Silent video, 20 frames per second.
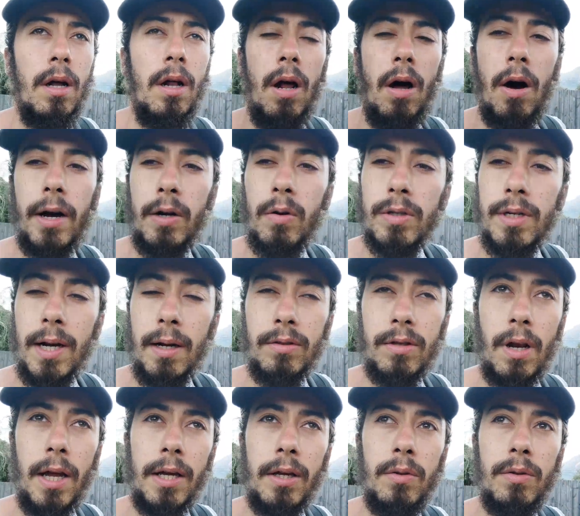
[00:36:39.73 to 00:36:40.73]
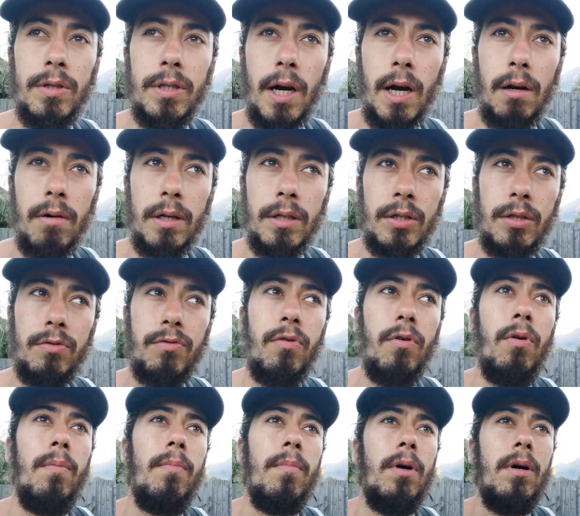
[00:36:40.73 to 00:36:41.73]
I got down to Lake Gutierrez
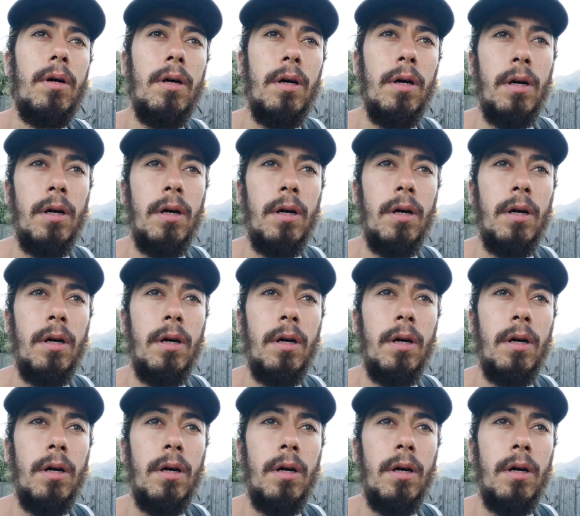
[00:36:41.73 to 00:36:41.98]
from